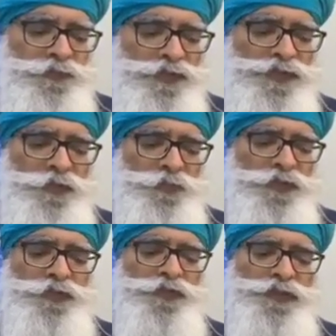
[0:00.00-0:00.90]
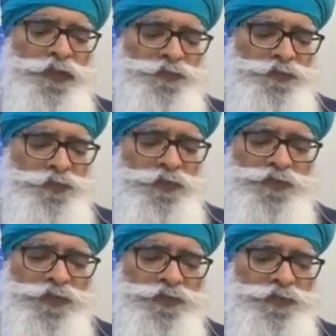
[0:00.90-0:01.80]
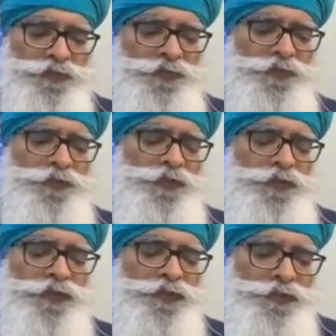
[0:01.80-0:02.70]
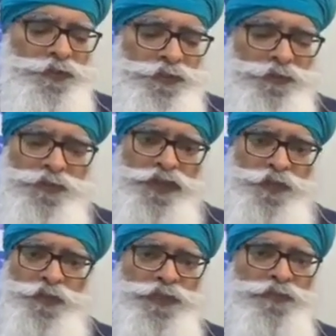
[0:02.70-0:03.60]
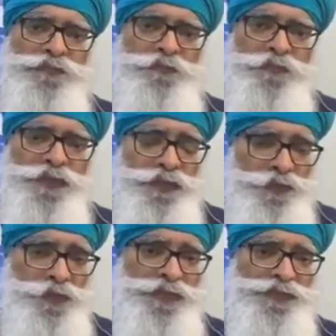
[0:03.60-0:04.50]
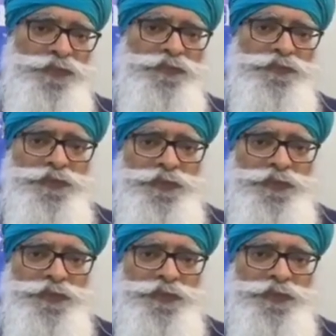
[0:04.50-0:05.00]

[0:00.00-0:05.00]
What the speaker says: December 2019 in a clinic in Kashmir." Amazing.